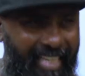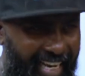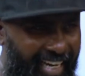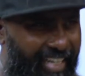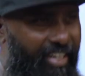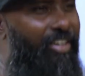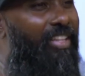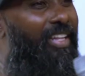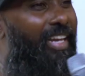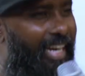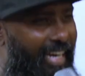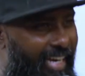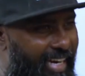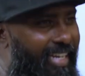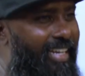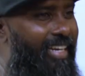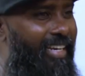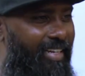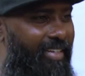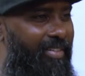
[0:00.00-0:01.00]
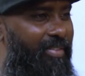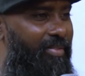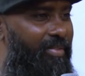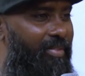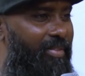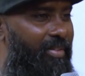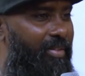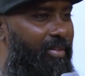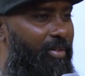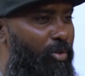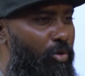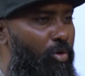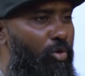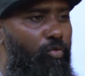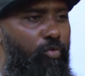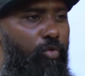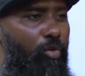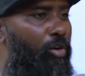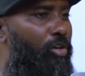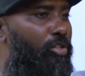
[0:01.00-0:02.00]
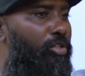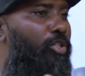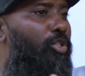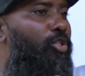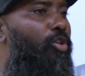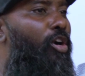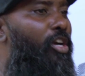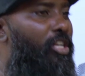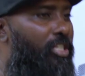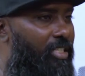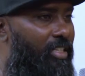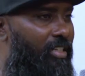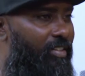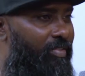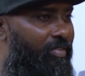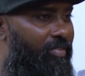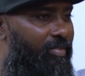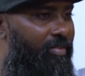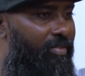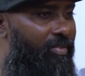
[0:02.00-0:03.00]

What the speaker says: Get into that identity. Don't focus on yourself.